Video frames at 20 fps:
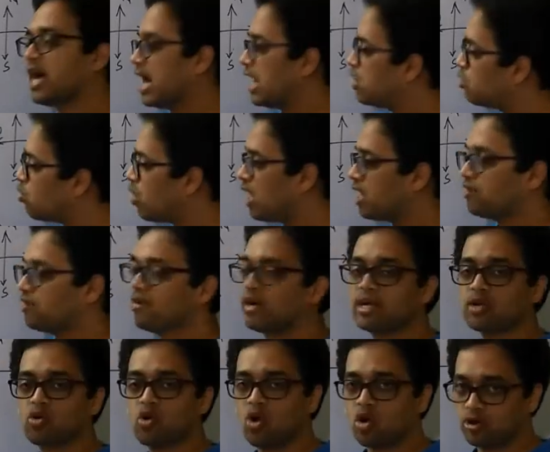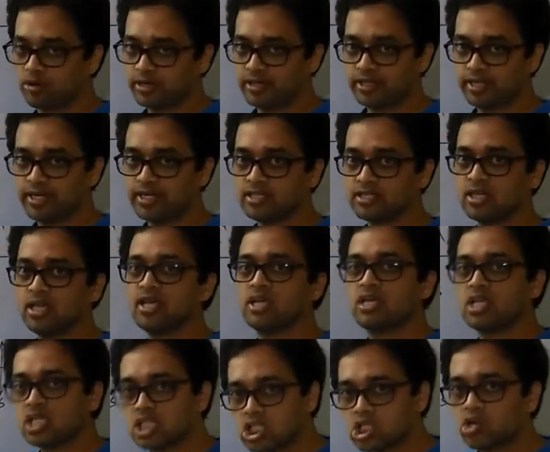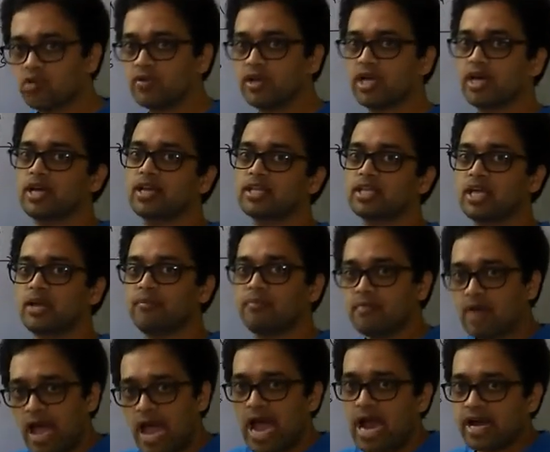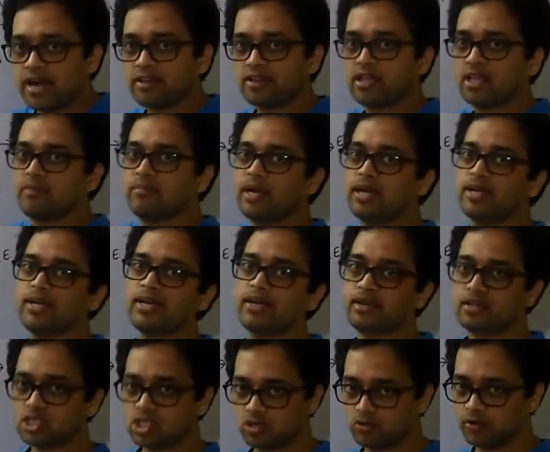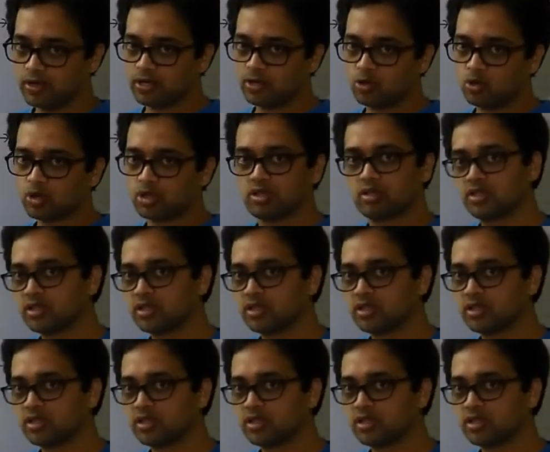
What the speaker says: and yy coordinates, square them, add them and take a square root.